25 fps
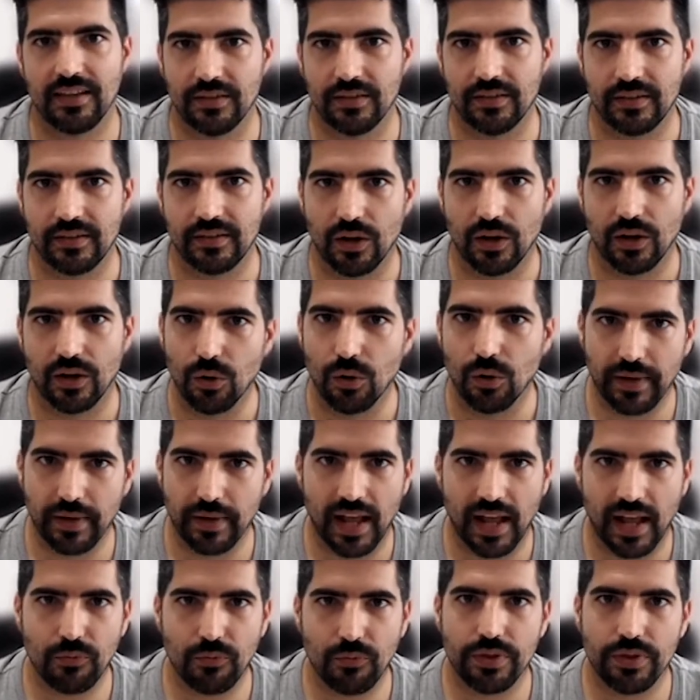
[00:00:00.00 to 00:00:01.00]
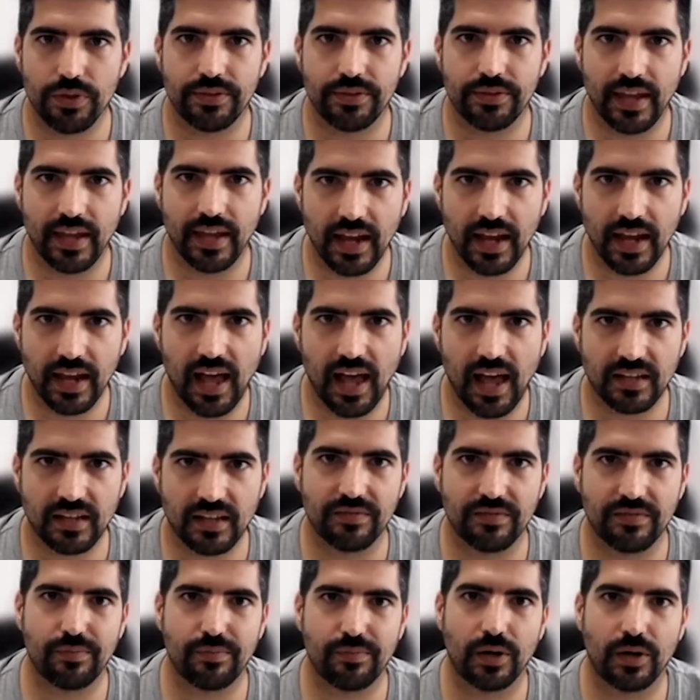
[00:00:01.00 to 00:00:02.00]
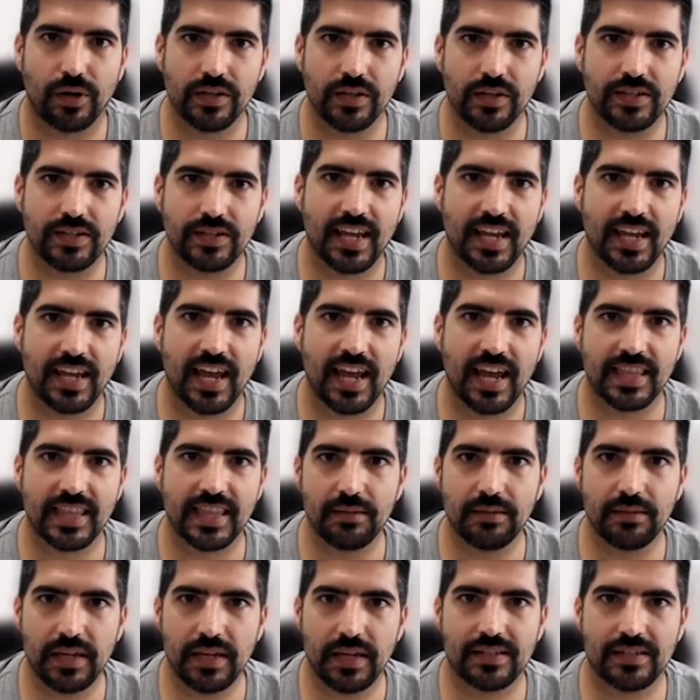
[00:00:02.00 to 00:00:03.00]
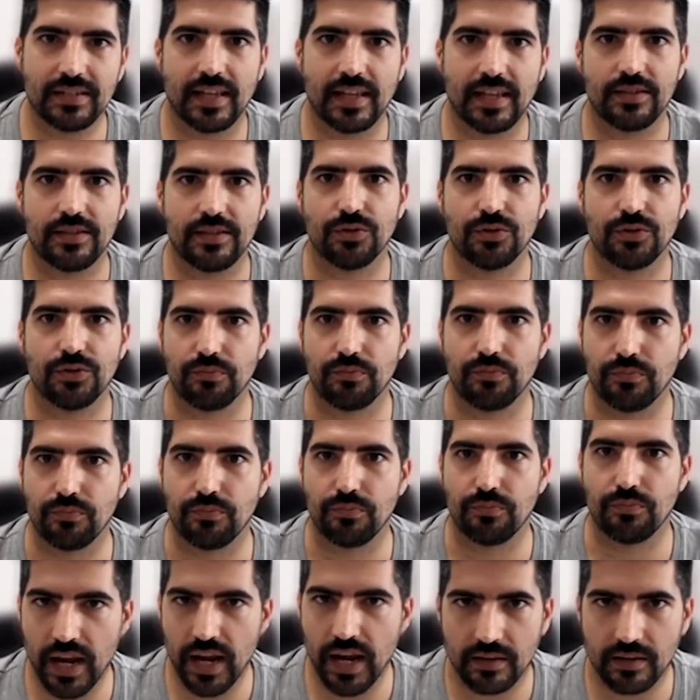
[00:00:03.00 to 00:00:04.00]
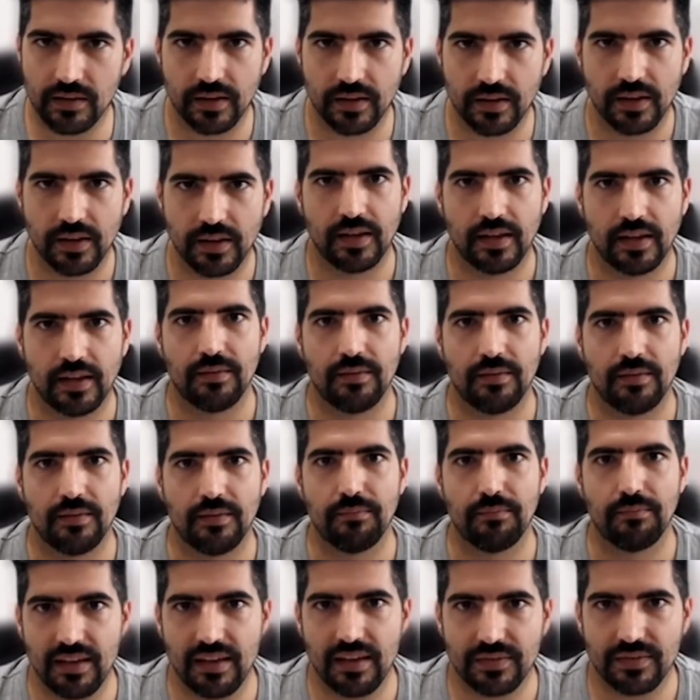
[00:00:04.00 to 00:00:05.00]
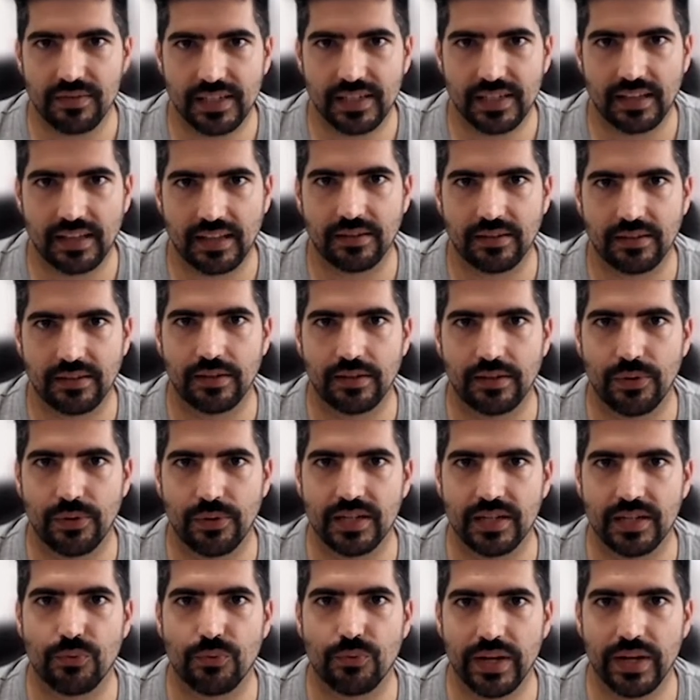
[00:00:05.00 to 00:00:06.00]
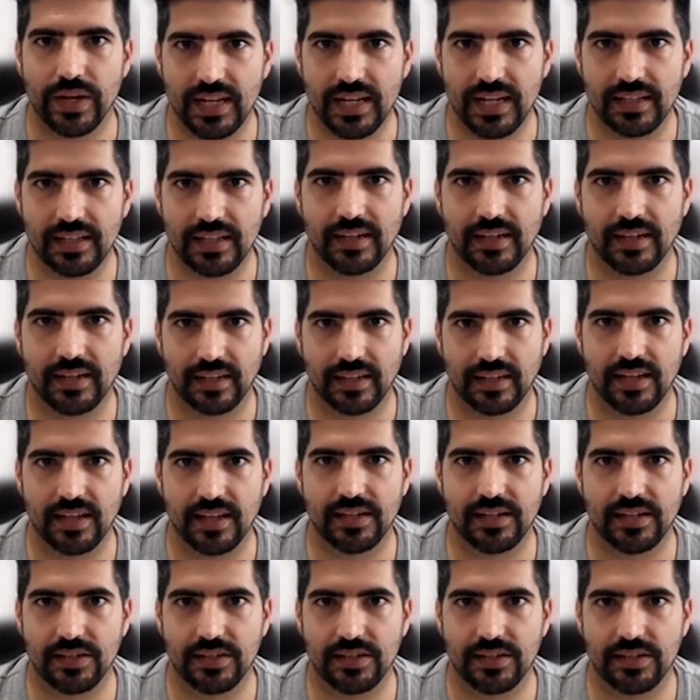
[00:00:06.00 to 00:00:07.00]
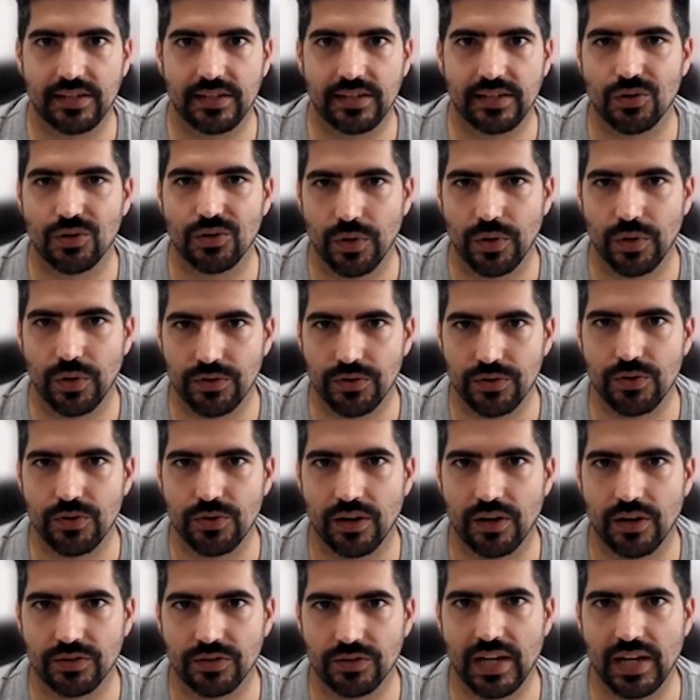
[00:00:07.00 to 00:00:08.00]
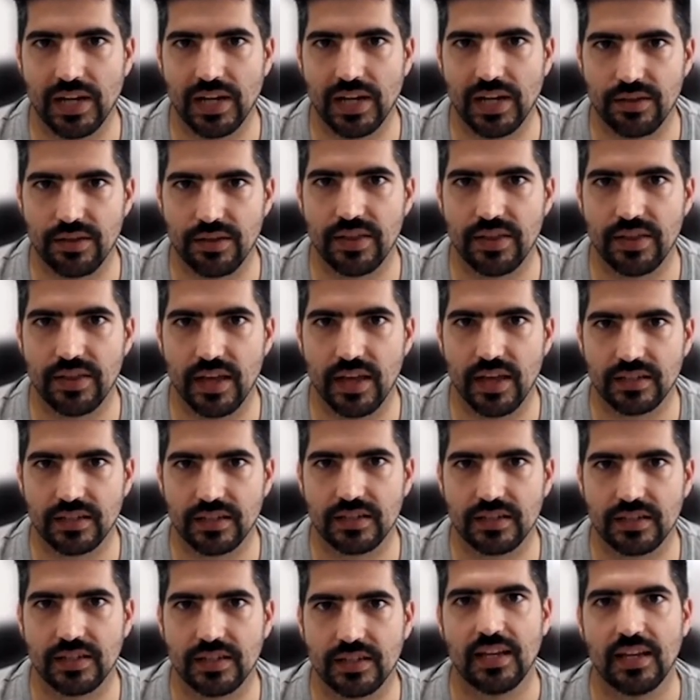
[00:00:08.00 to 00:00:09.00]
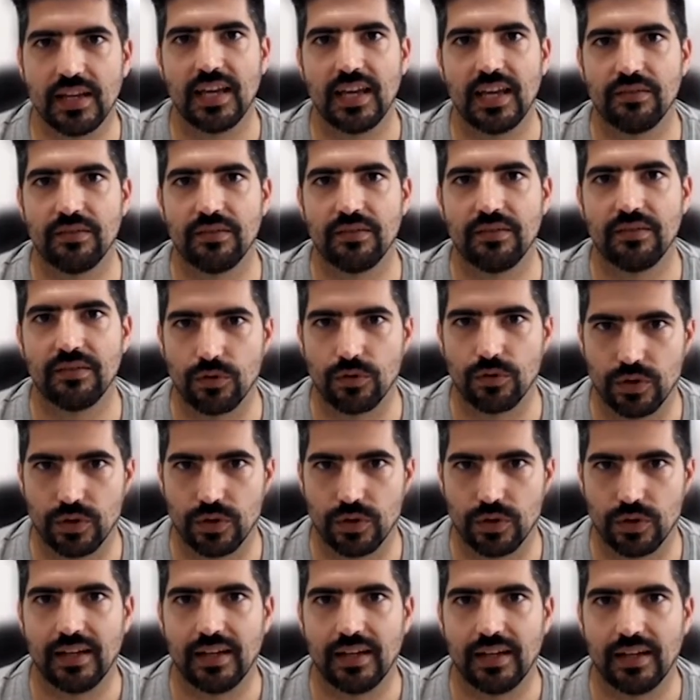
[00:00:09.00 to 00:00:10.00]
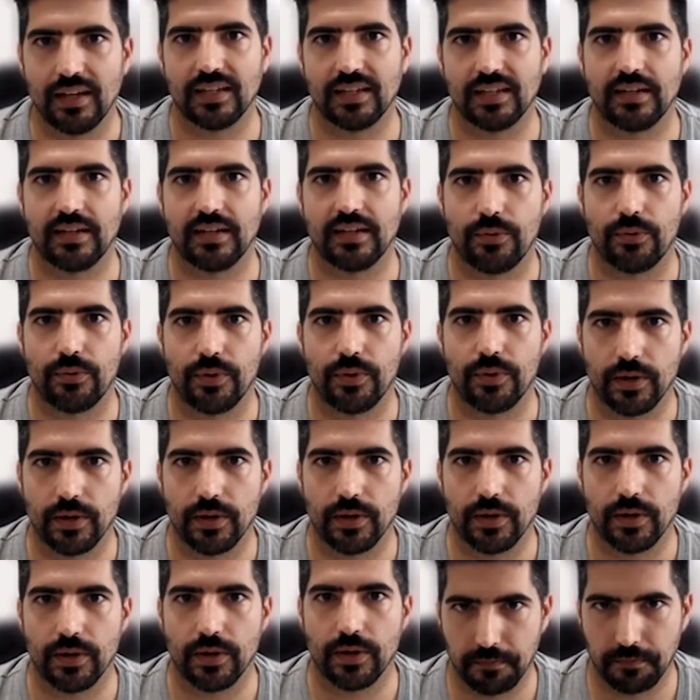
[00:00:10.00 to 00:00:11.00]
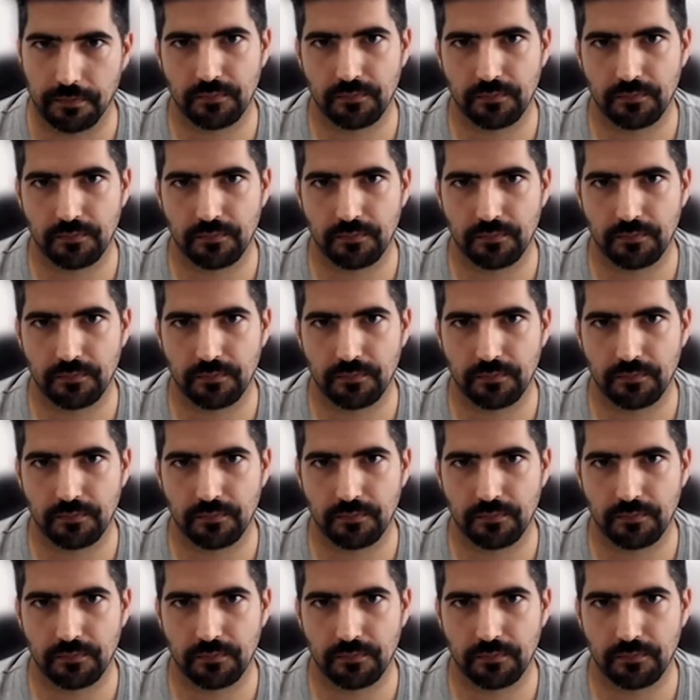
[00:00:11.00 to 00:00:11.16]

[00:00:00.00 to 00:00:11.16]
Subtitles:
in the whole palm with 10 active points, and that means that your brain believes that there is real tactile sensation when you are touching things in the virtual scenario.